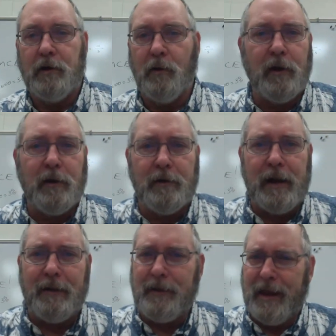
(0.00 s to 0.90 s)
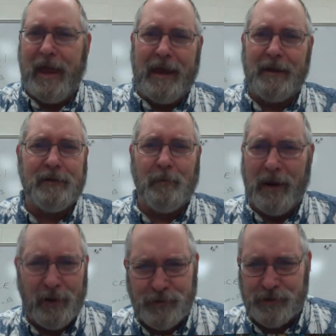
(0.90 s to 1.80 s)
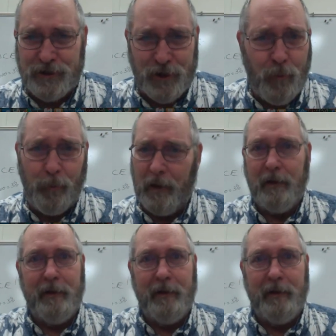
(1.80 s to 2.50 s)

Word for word: You want to learn how they can tomato soup?